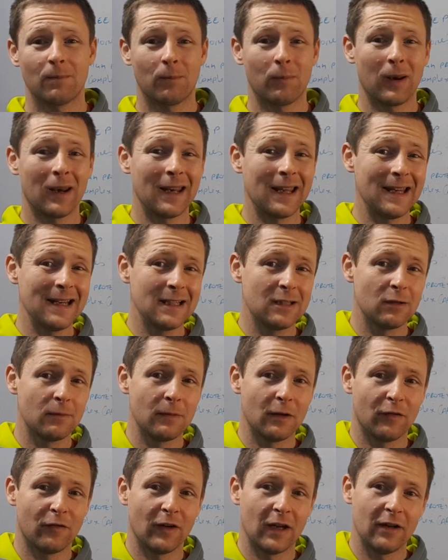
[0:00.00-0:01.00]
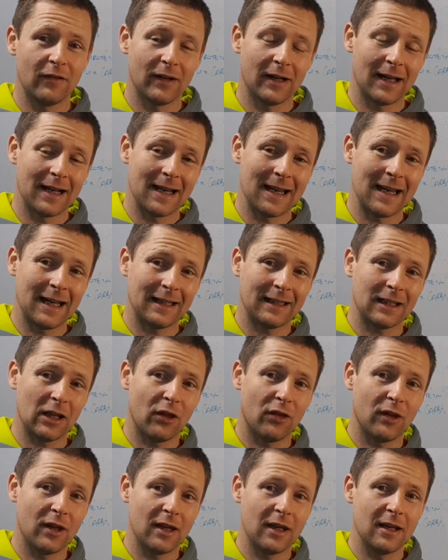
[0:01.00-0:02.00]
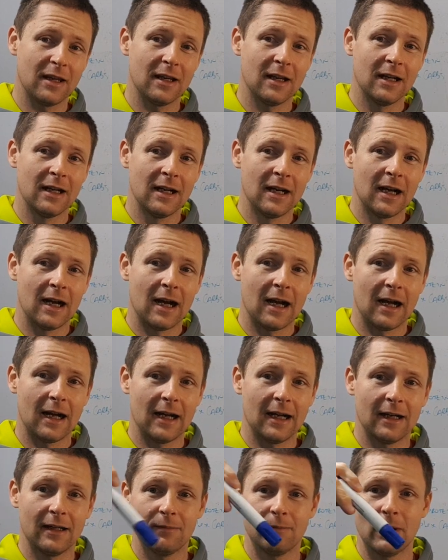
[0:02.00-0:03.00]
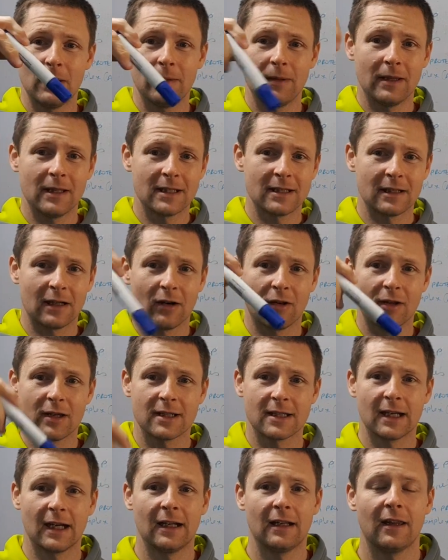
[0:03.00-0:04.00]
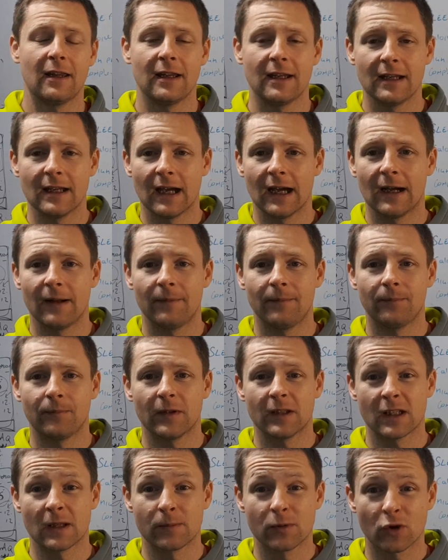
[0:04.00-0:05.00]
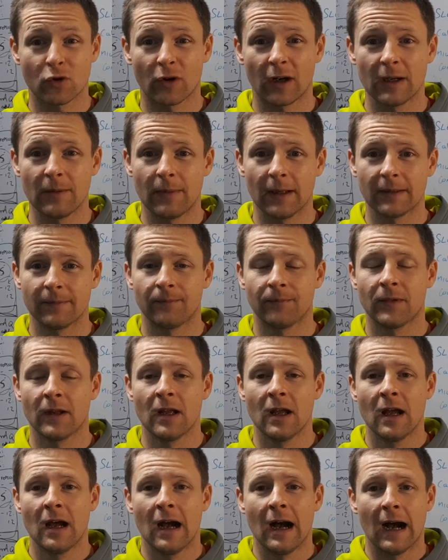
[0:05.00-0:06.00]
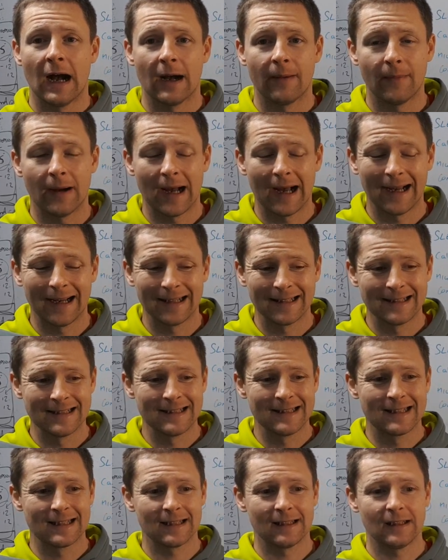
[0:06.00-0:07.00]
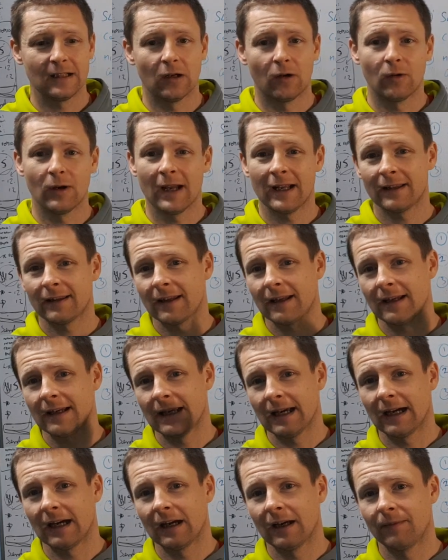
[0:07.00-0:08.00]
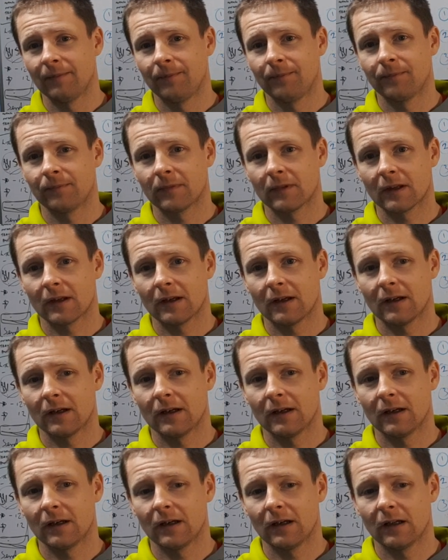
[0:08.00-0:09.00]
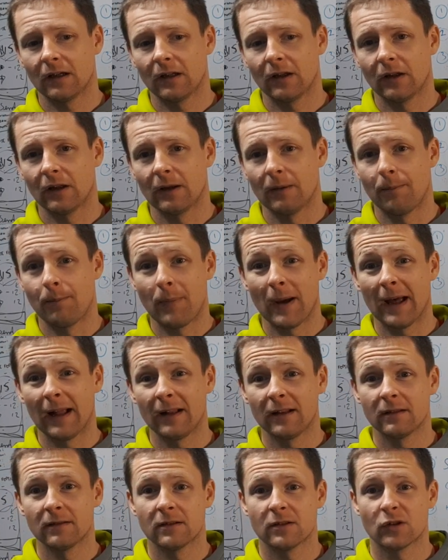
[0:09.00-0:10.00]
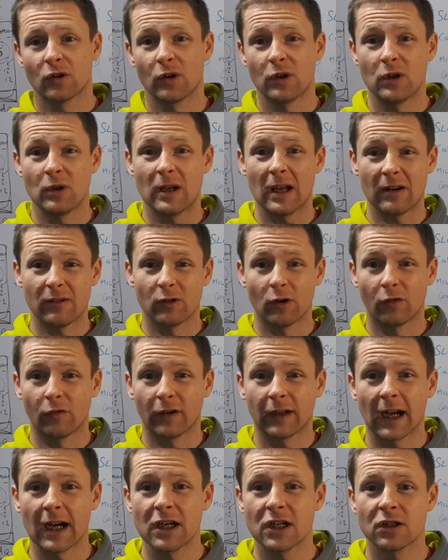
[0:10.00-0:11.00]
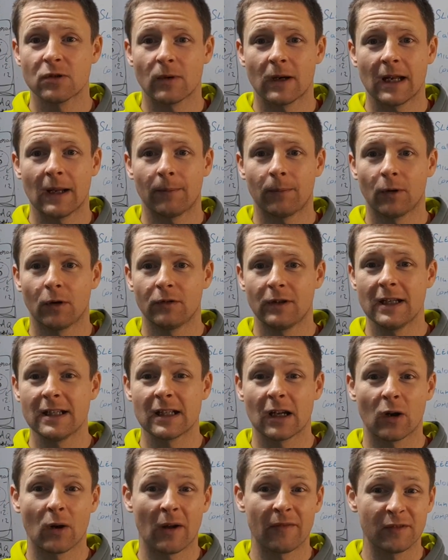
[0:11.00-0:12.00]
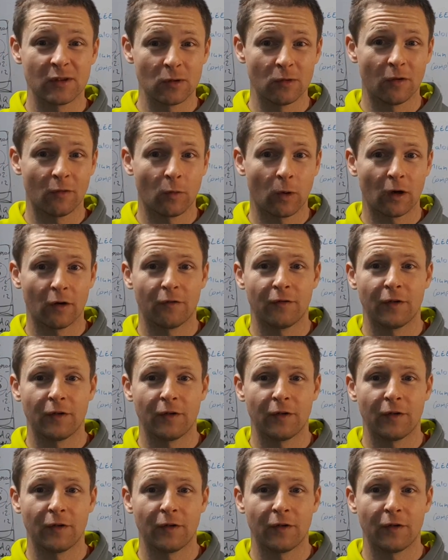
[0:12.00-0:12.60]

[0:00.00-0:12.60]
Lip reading: please do me a favor and hit the maybe this side or this side, the subscribe button, and hit the the bell so you get notifications when I upload these. I'm going to have to do quite a